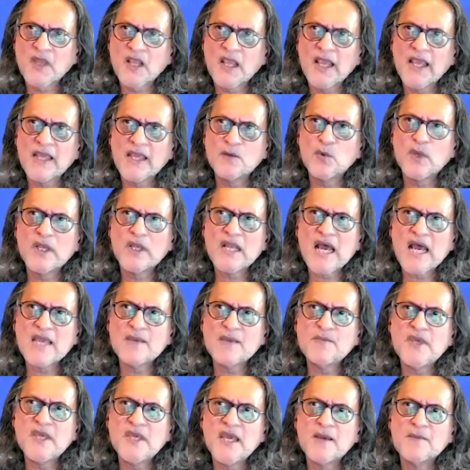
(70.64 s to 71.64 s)
and when
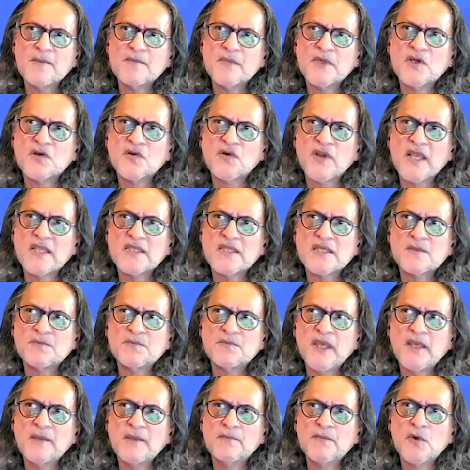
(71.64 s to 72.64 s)
IBM created
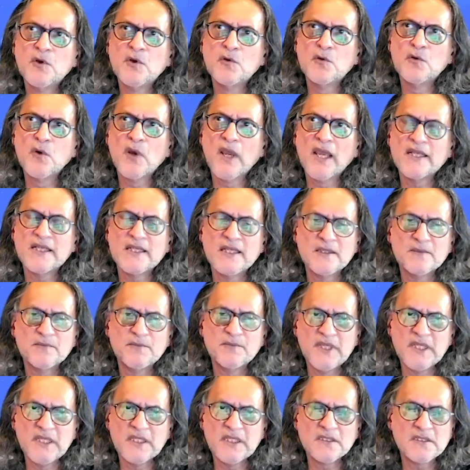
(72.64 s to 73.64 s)
Big Blue and it
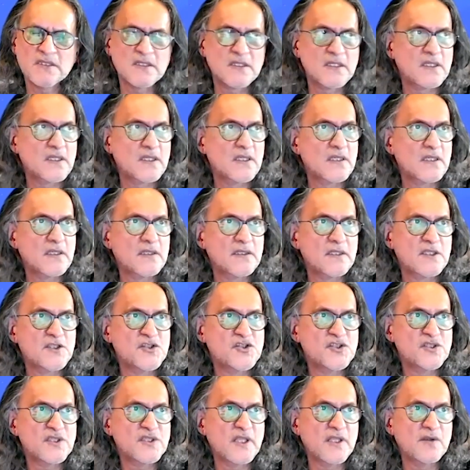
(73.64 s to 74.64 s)
beat, uh, the,
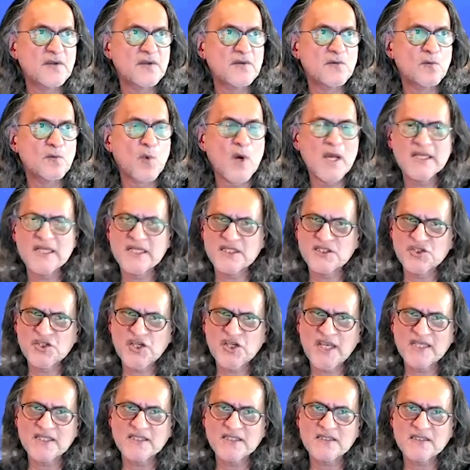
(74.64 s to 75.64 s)
it won at
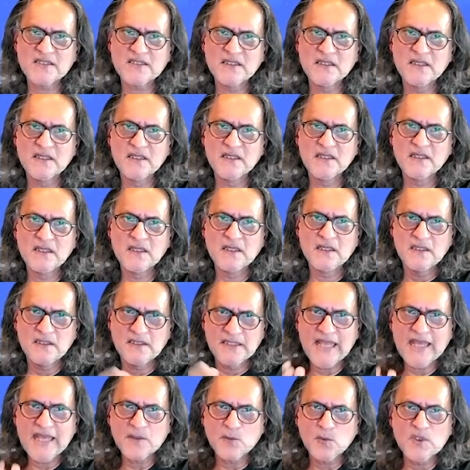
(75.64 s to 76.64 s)
chess,
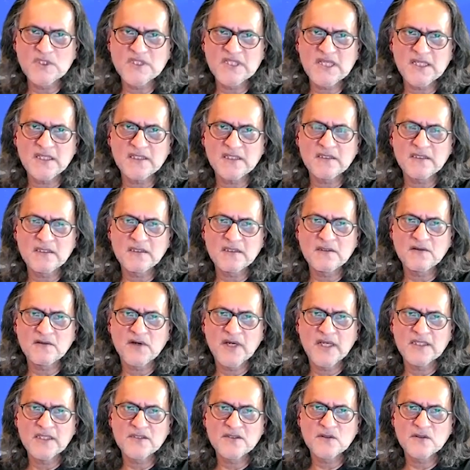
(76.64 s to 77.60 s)
that was it, right?